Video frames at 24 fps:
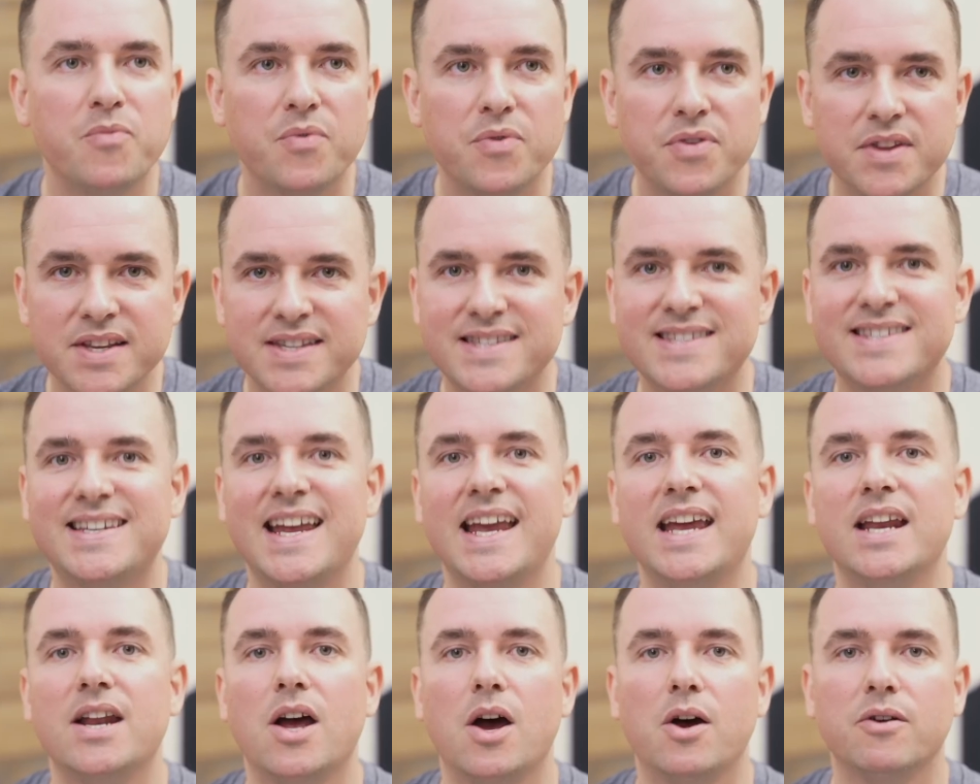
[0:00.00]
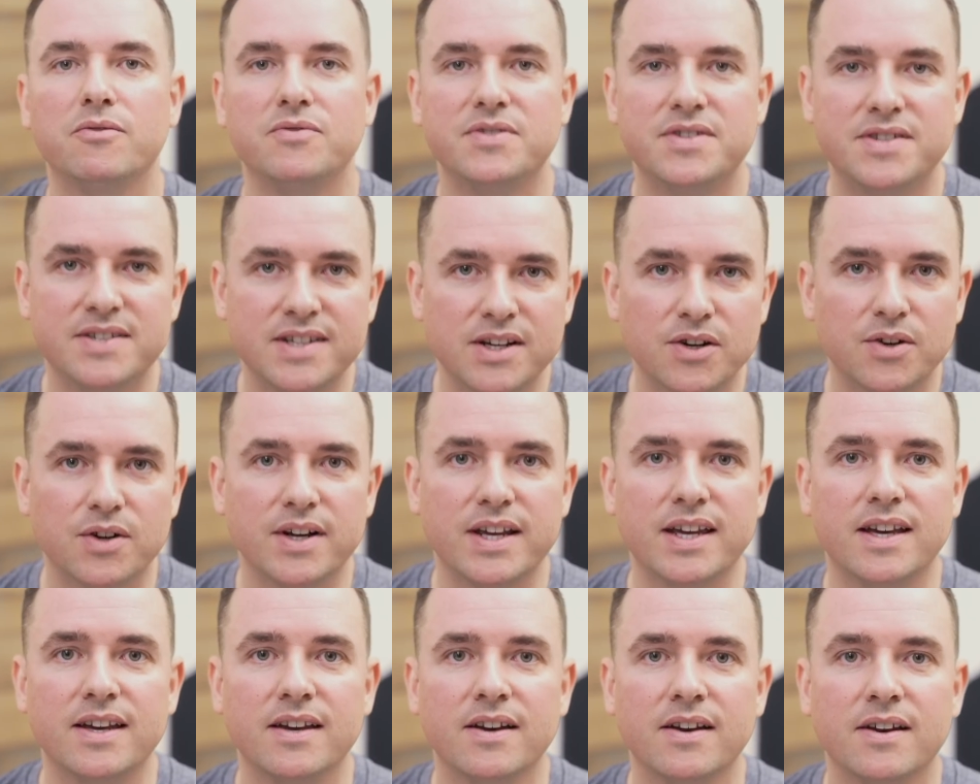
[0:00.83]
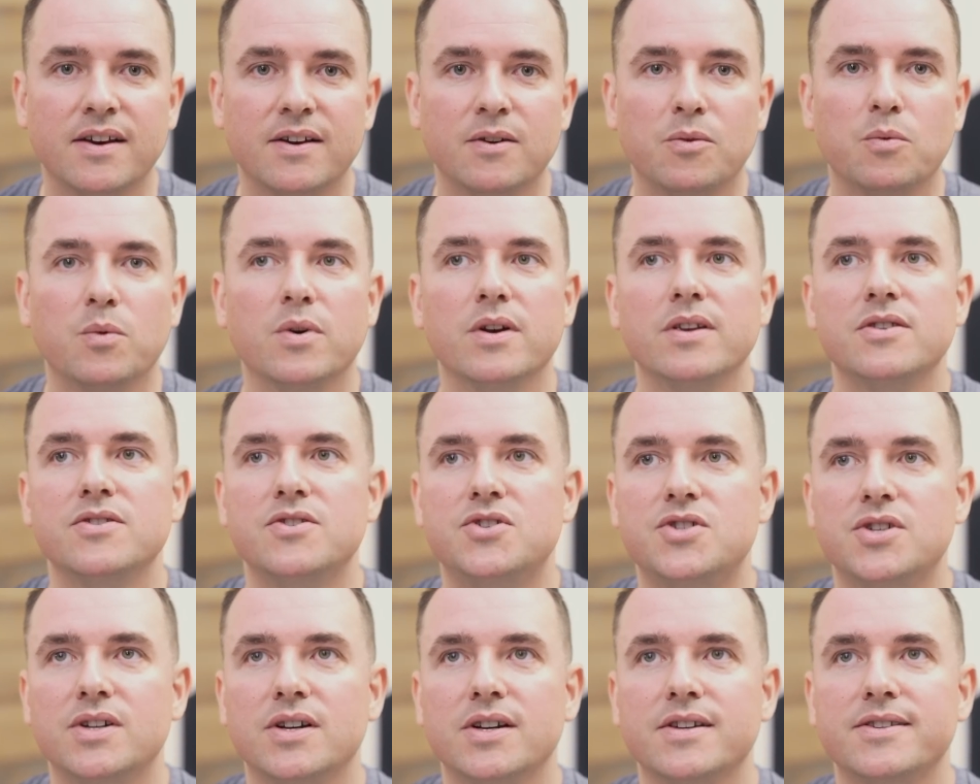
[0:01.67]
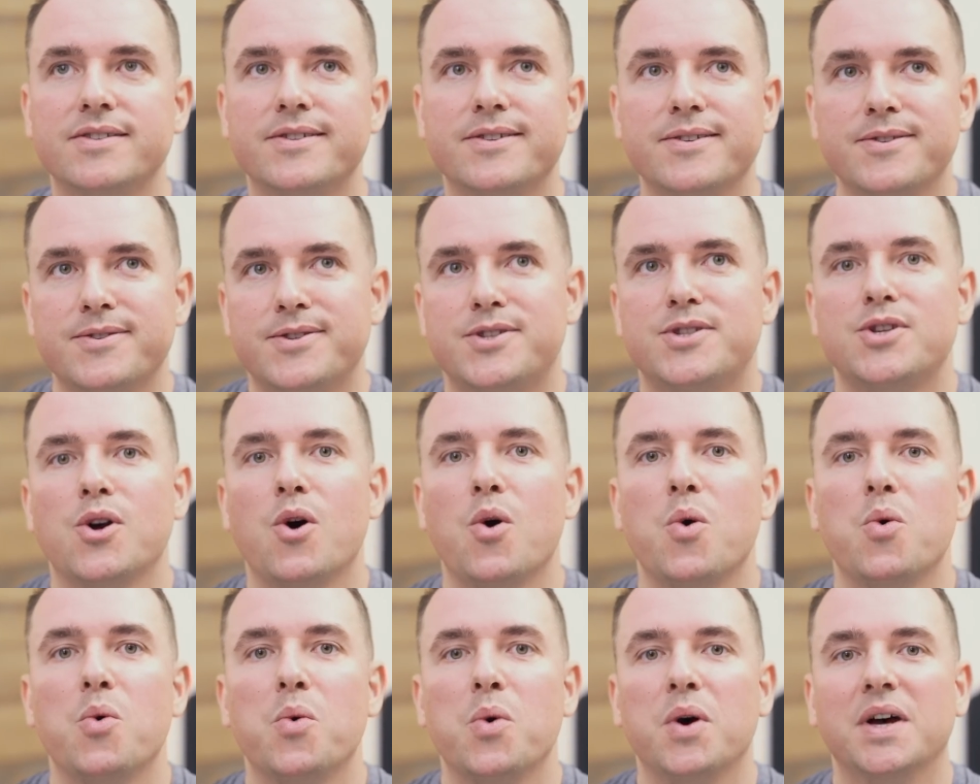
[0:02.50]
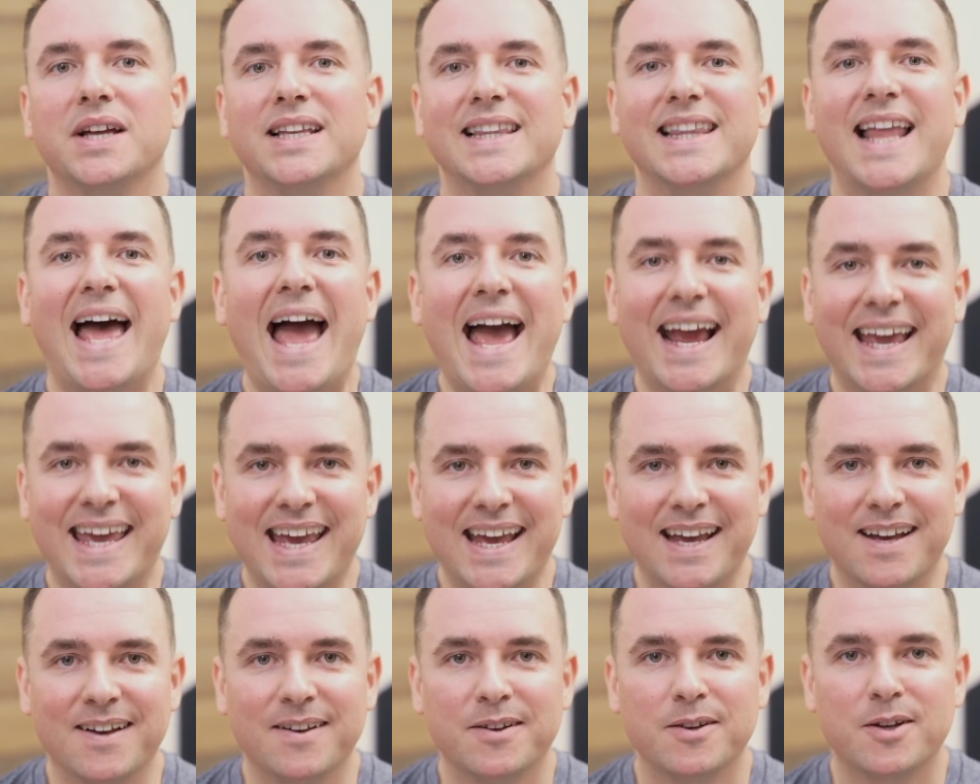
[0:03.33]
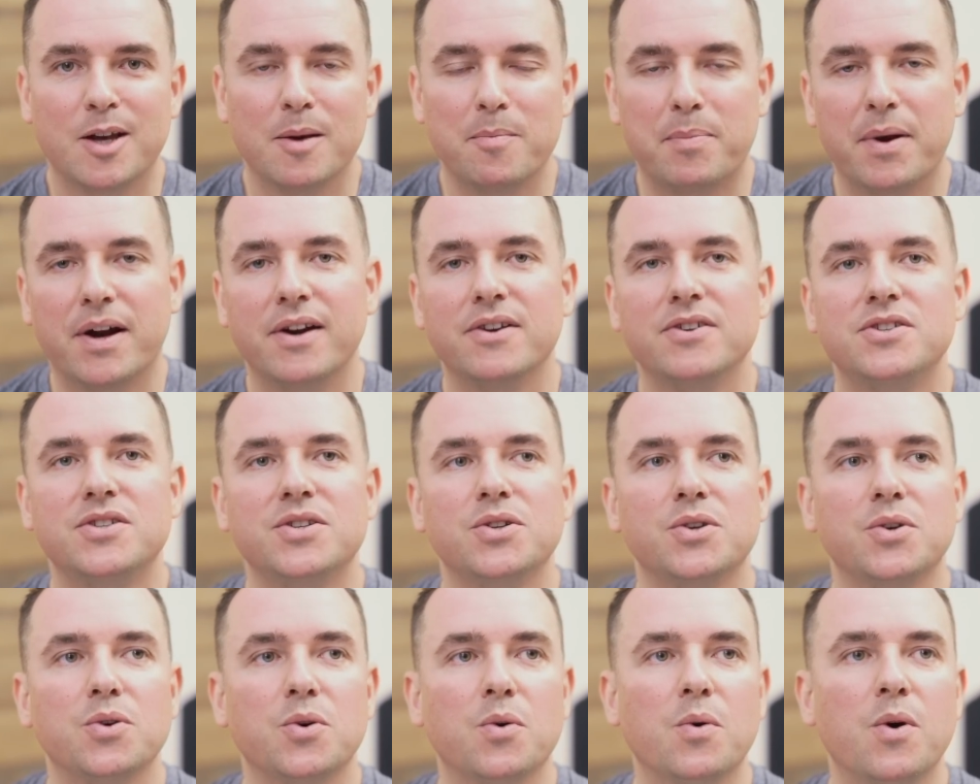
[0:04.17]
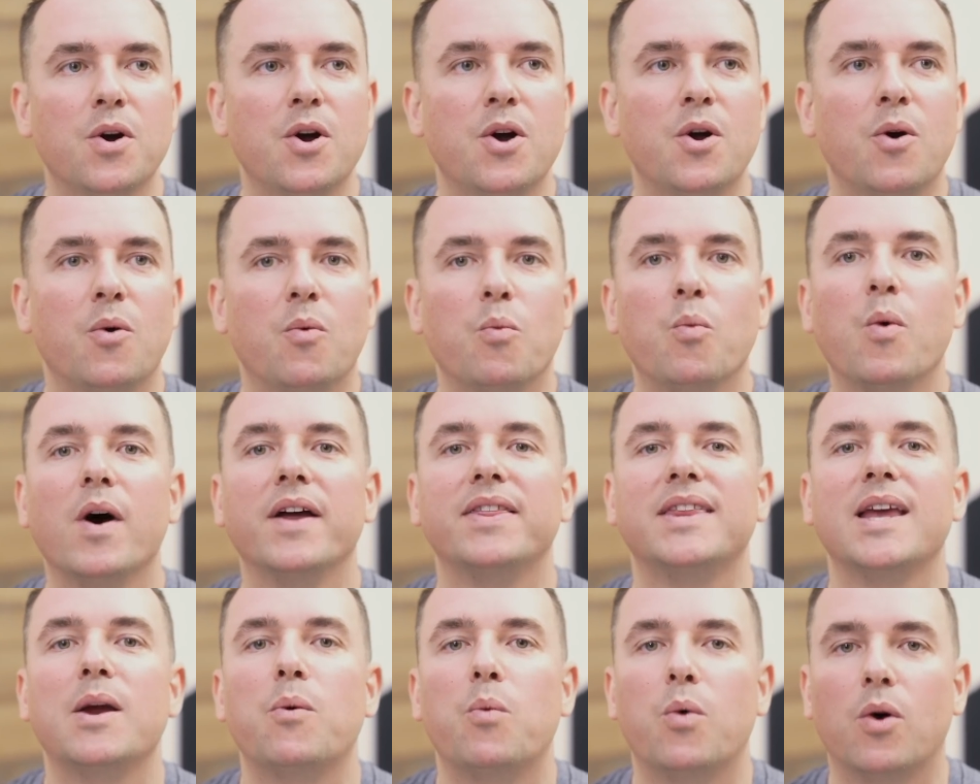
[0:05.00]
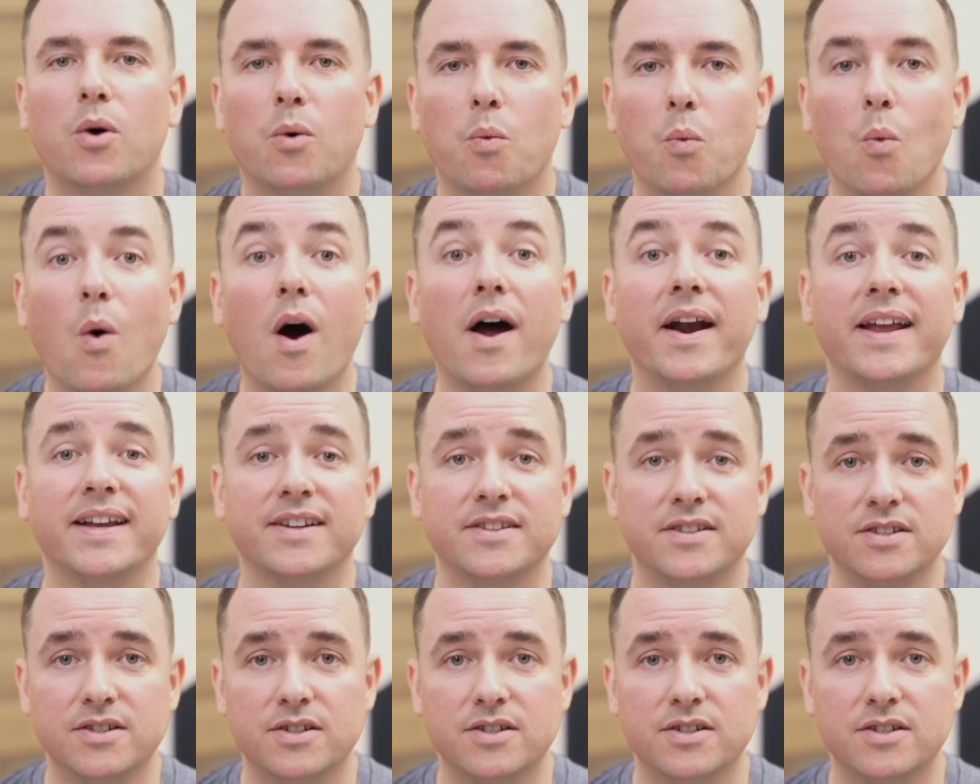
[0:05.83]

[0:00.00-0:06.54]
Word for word: the state of Siri was just so lagging compared to what they were wanting to